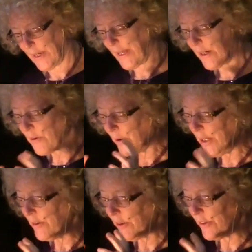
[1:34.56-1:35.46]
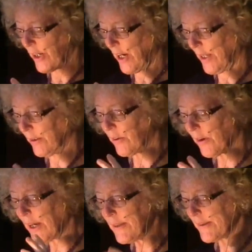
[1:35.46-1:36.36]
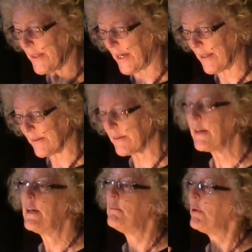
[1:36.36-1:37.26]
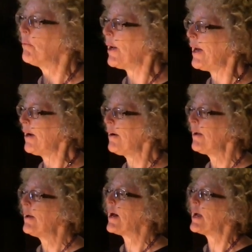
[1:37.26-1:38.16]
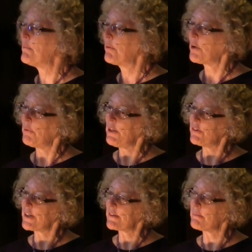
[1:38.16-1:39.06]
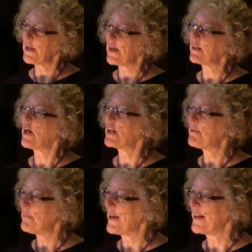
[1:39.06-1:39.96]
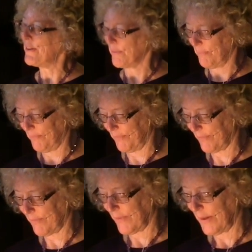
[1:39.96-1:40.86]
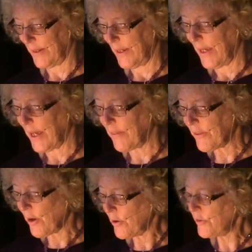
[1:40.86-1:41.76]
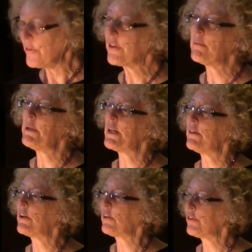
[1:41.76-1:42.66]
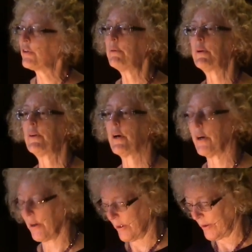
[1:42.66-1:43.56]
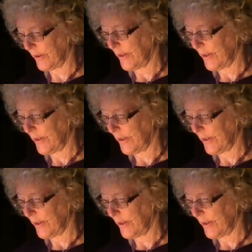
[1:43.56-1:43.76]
And according to John, Christ says, "Beware, I am throwing Jezebel on a bed. And those who commit adultery with her,